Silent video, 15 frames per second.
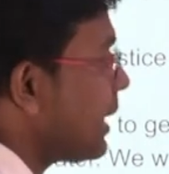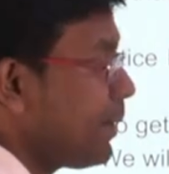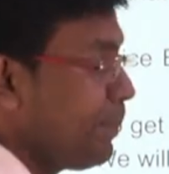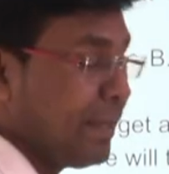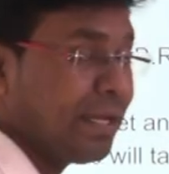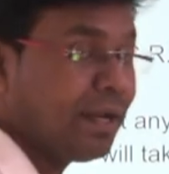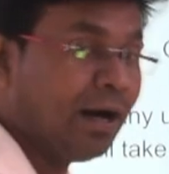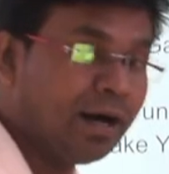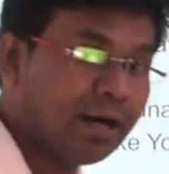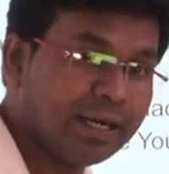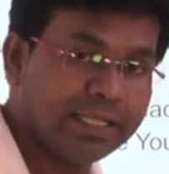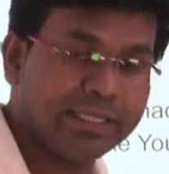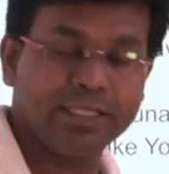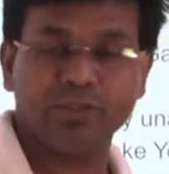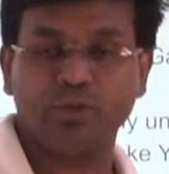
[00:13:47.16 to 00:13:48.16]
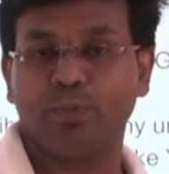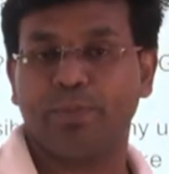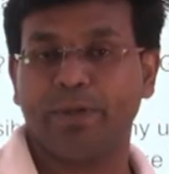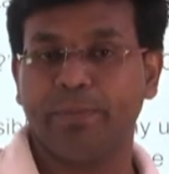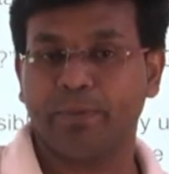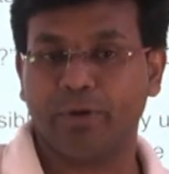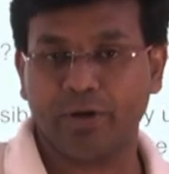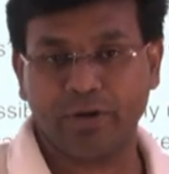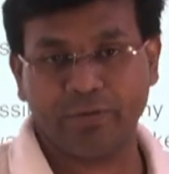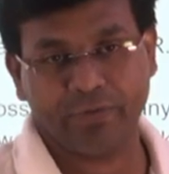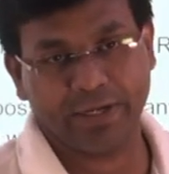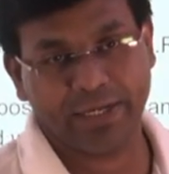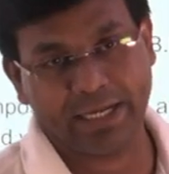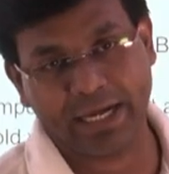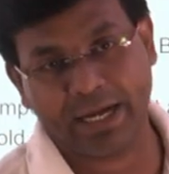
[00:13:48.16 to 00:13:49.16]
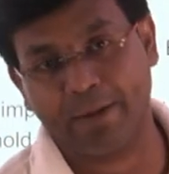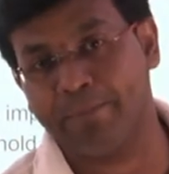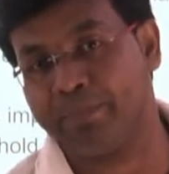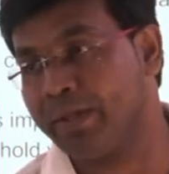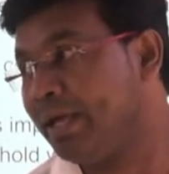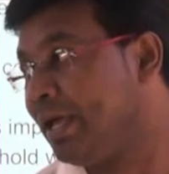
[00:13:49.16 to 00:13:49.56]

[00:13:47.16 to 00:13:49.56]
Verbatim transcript: are being heard in the Supreme Court of India,